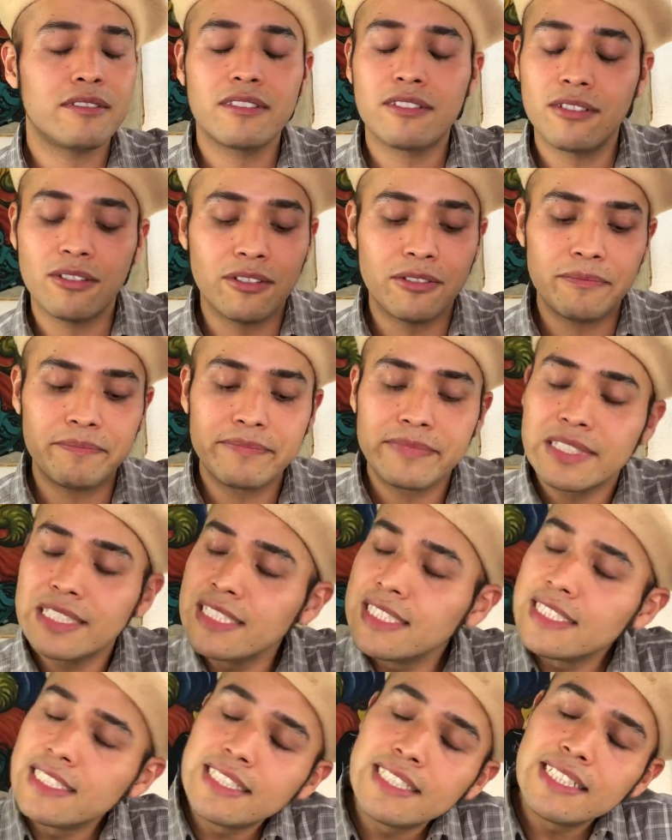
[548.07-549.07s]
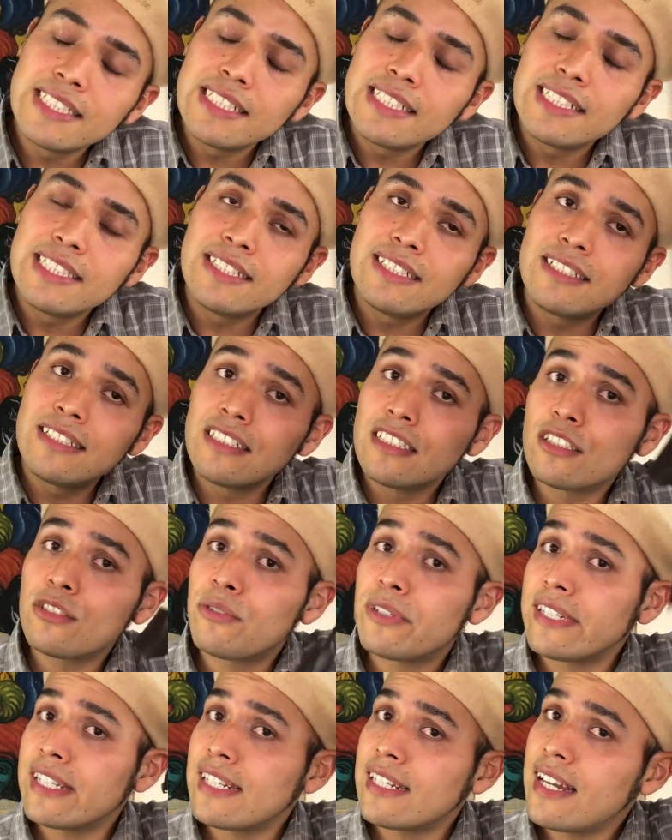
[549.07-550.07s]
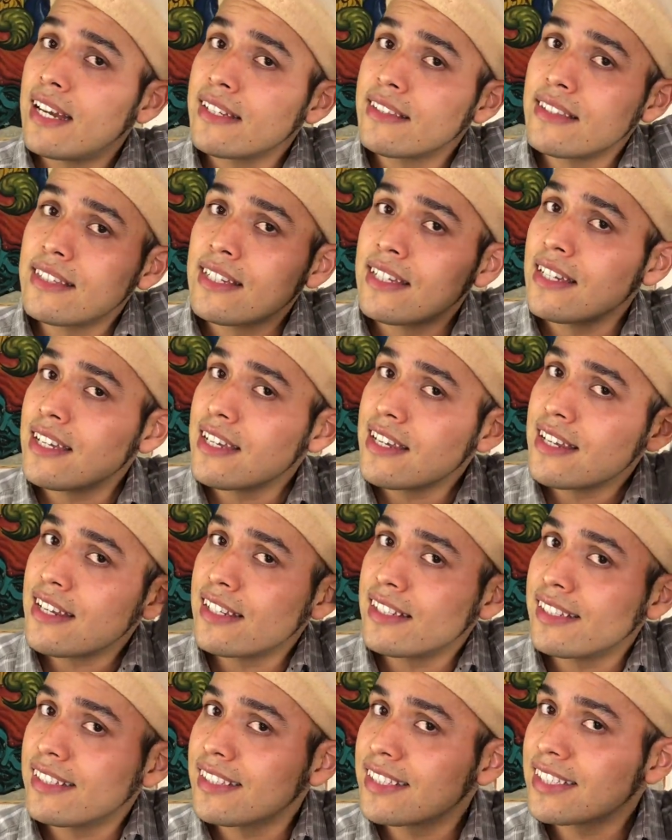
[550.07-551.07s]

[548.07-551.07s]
So 2019.